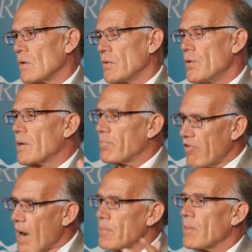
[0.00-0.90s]
You could
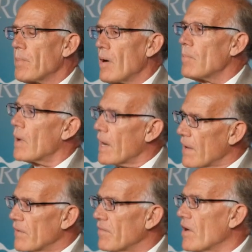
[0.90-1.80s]
prime the pump by
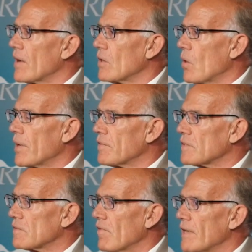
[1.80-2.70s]
having very low
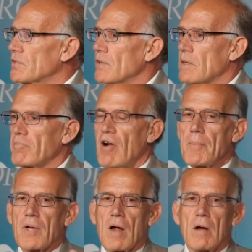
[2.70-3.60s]
interest rates. You could
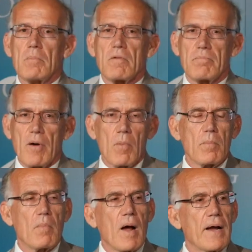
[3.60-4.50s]
prime the
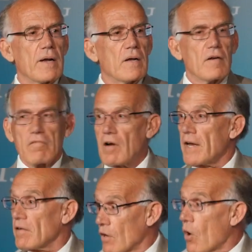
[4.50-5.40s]
pump by
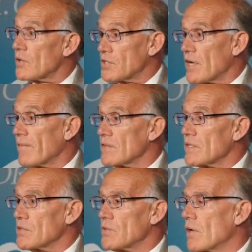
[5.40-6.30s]
running large
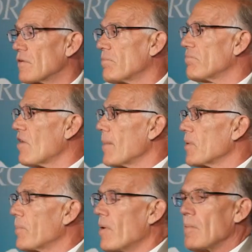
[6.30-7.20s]
deficits. You could prime
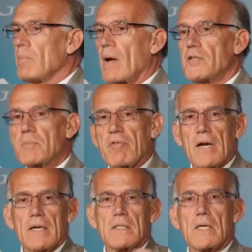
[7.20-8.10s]
the pump by
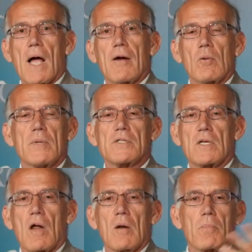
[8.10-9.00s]
spreading entitlements
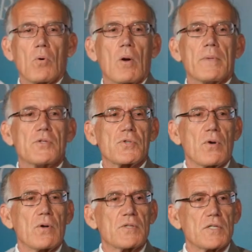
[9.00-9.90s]
and unemployment
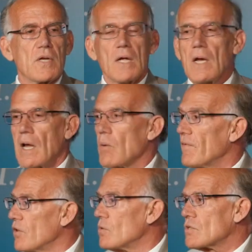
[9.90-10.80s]
insurance. And
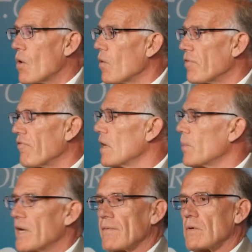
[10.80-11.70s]
we've used all three, and
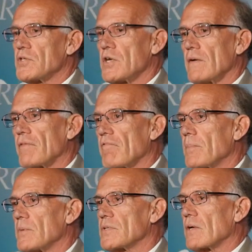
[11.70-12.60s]
we never achieved
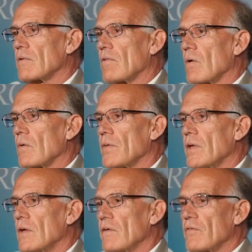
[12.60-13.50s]
3% growth.
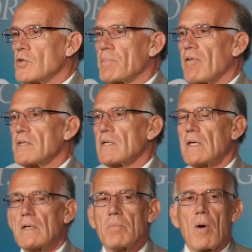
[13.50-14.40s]
First
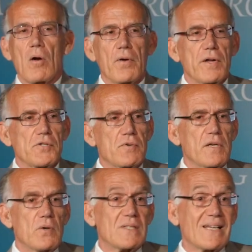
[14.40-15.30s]
president in modern
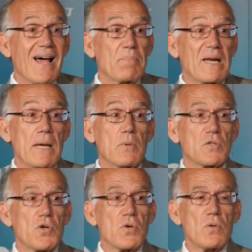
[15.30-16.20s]
history who has not been able
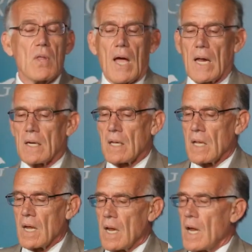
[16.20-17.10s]
to do that.
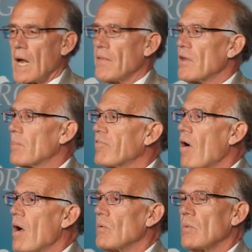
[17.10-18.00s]
And then
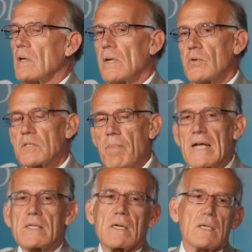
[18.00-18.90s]
abroad, it was
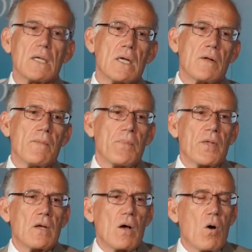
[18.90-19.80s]
basically
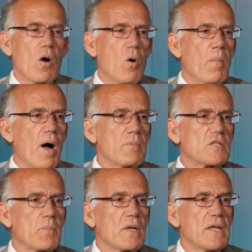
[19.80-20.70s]

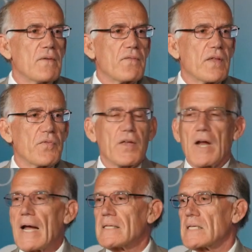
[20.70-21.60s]
Obama's belief that the
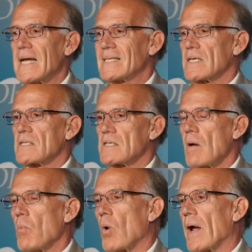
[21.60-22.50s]
United States in
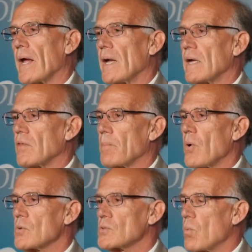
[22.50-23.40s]
some way in the
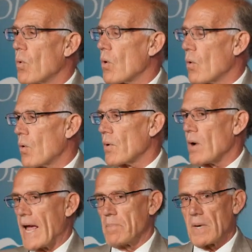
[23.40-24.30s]
post-war
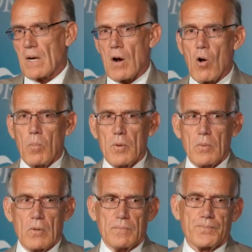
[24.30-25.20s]
order had been
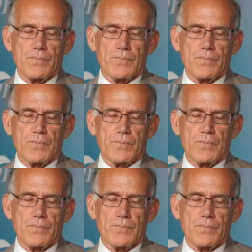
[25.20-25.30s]
culpable.